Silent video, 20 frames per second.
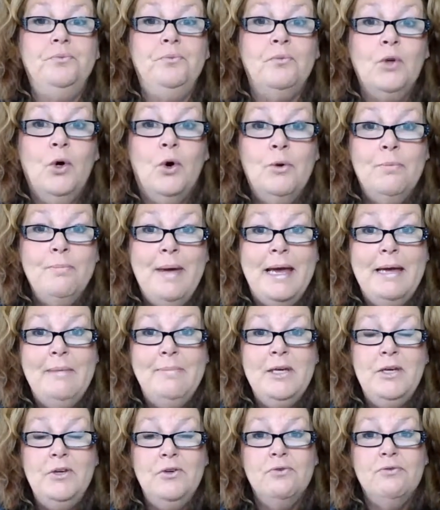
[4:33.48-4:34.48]
Or
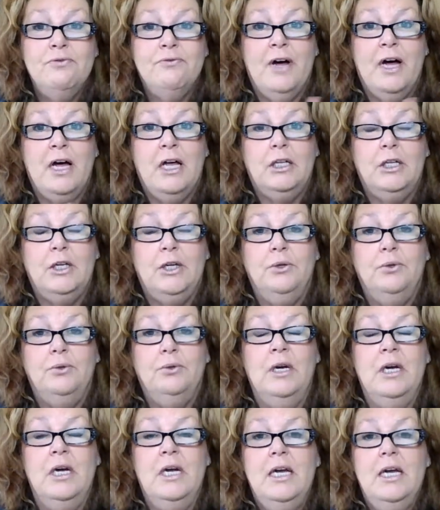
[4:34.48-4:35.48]
maybe you
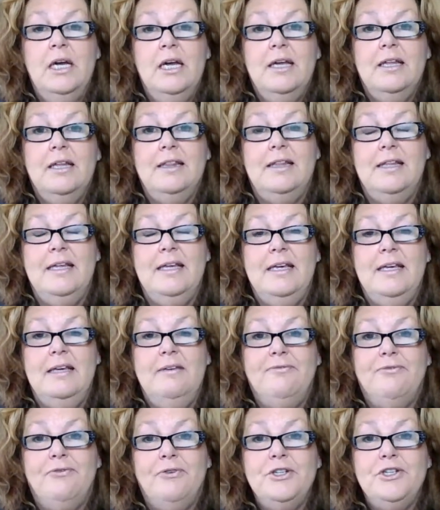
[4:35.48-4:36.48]
follow the
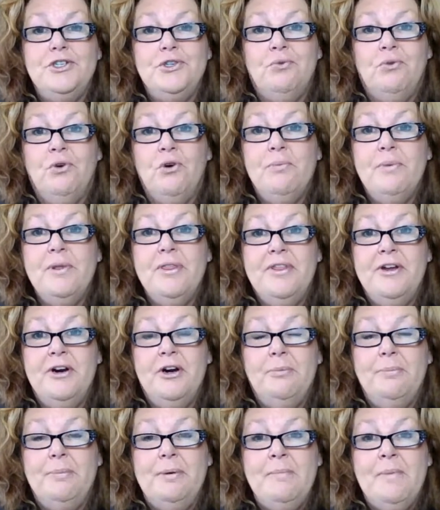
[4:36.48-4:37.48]
French
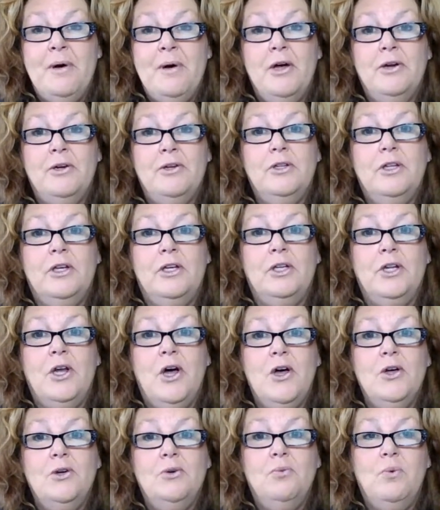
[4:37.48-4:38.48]
aromatherapy model
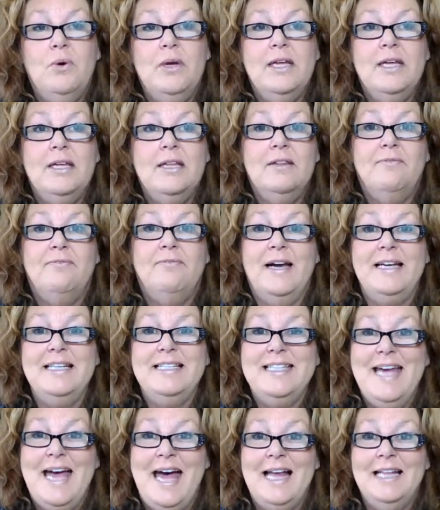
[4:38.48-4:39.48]
along with
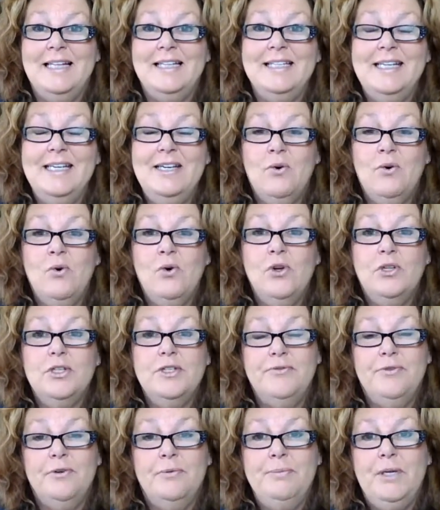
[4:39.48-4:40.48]
vitality
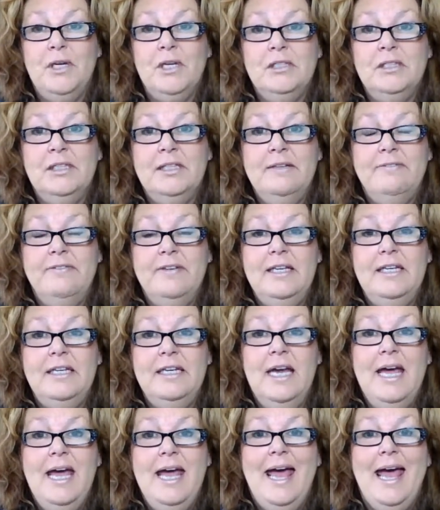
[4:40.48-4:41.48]
oils from Young
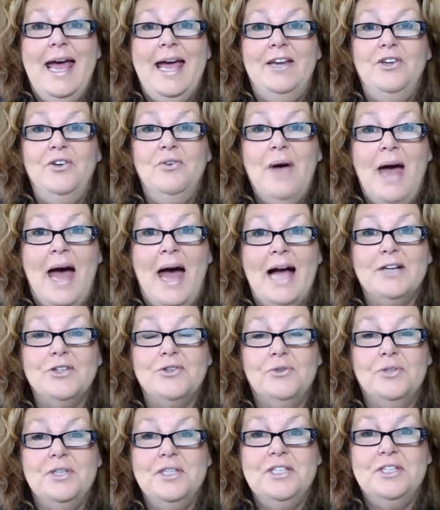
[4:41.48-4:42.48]
Living, and you
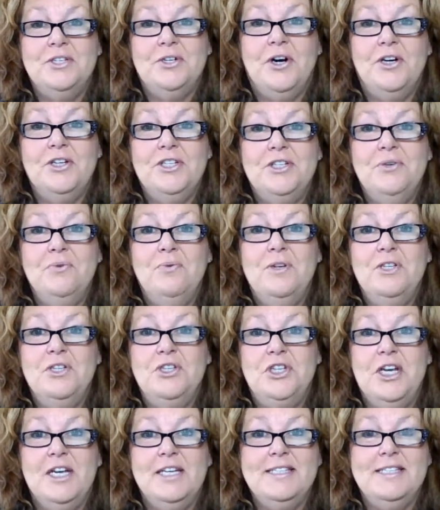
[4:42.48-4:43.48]
actually start to
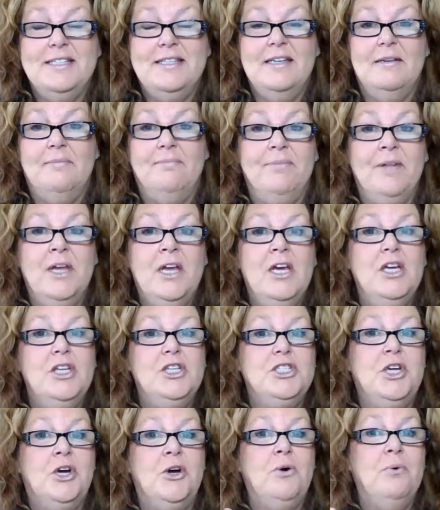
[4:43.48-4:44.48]
ingest them.
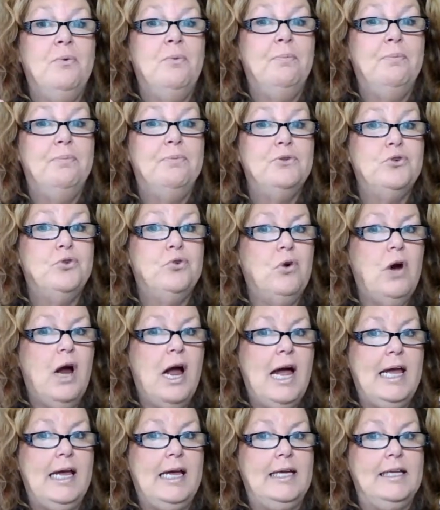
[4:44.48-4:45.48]
So
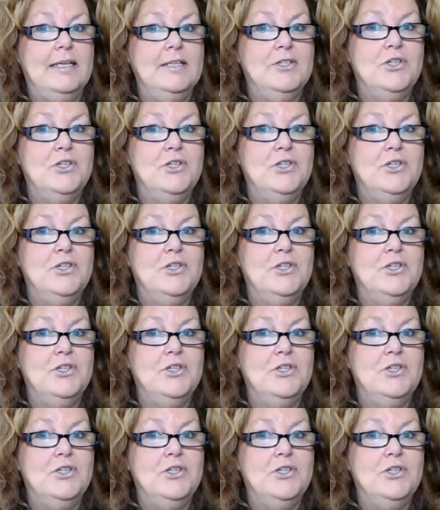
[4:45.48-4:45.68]
try it.